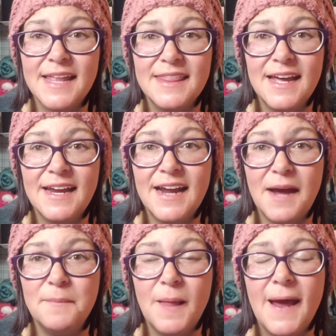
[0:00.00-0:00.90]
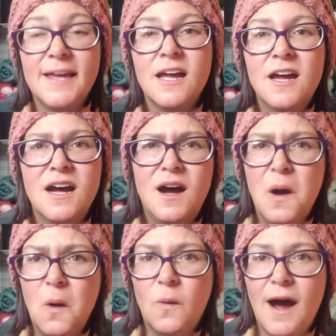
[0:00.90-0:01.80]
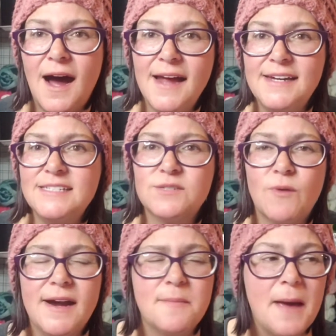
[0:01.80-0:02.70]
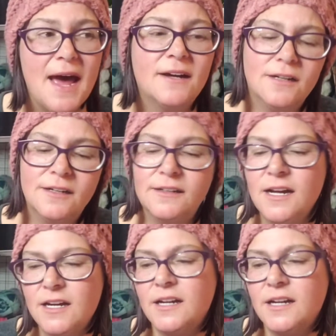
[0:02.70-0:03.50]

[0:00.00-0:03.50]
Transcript: And then I'm like, oh, I need to write a pattern.